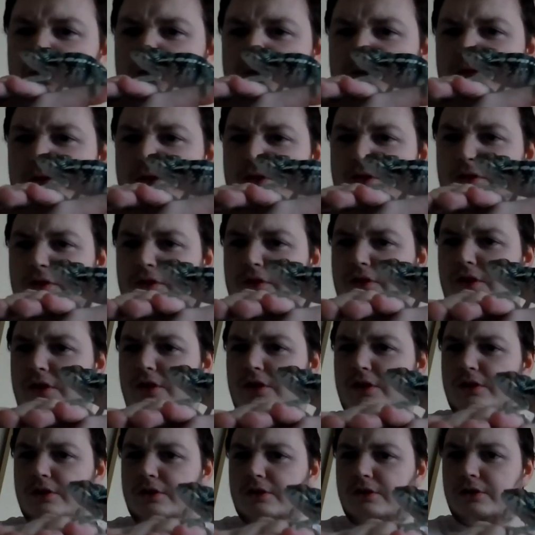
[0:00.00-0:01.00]
I don't know if you
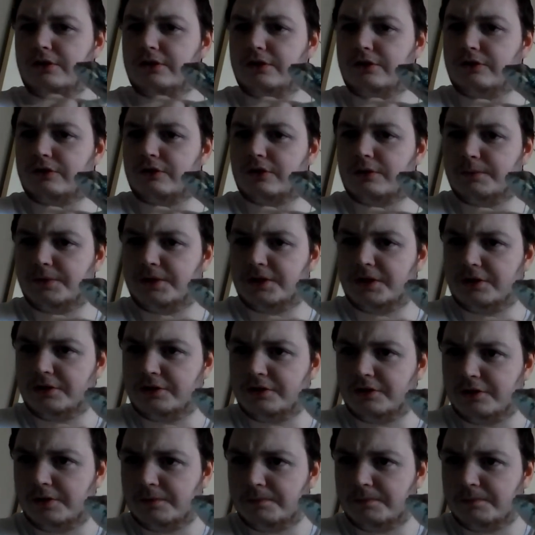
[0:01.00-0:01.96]
can see the colors coming